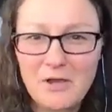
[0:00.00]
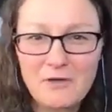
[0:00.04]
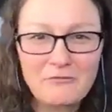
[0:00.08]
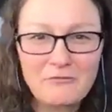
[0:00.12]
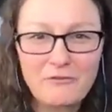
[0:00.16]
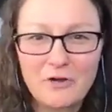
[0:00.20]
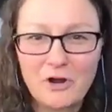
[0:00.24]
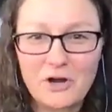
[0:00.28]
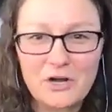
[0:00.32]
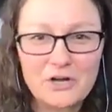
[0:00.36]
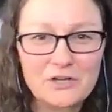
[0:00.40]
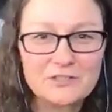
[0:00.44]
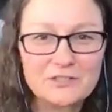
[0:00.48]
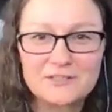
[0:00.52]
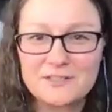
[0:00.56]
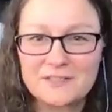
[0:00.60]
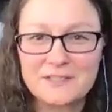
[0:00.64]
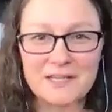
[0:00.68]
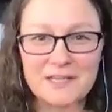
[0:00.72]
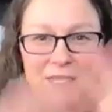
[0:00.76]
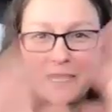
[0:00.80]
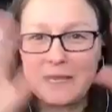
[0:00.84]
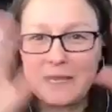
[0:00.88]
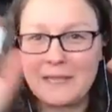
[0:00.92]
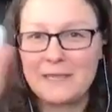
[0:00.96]
a farce
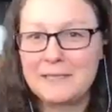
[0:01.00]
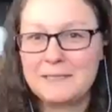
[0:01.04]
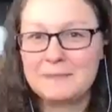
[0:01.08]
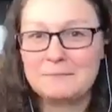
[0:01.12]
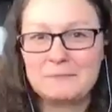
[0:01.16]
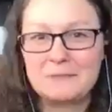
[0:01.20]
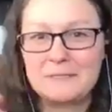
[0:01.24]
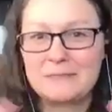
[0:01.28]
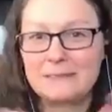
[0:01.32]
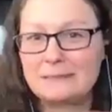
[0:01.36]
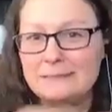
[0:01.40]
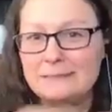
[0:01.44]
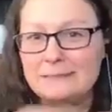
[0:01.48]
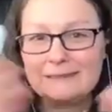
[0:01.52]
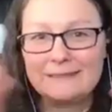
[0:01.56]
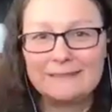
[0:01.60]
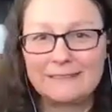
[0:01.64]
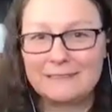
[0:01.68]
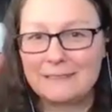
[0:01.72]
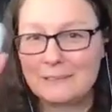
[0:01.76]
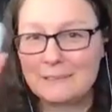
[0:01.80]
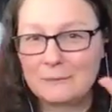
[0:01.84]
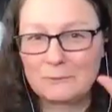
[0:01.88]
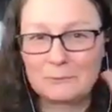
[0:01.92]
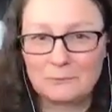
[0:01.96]
and a game
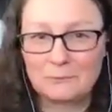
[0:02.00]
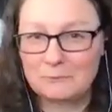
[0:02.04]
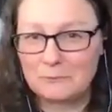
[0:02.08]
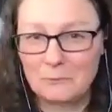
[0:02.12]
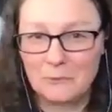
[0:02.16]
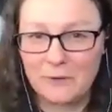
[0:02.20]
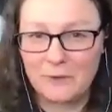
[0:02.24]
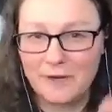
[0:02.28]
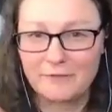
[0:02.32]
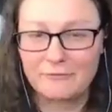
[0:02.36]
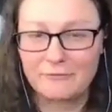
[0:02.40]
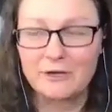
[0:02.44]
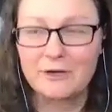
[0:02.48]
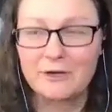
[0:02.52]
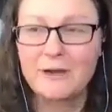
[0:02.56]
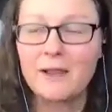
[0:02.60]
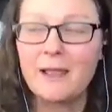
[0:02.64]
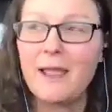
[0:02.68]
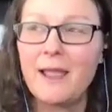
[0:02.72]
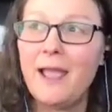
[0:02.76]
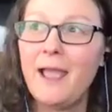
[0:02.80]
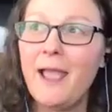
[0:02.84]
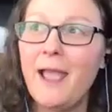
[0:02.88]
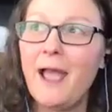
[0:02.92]
and, whatever.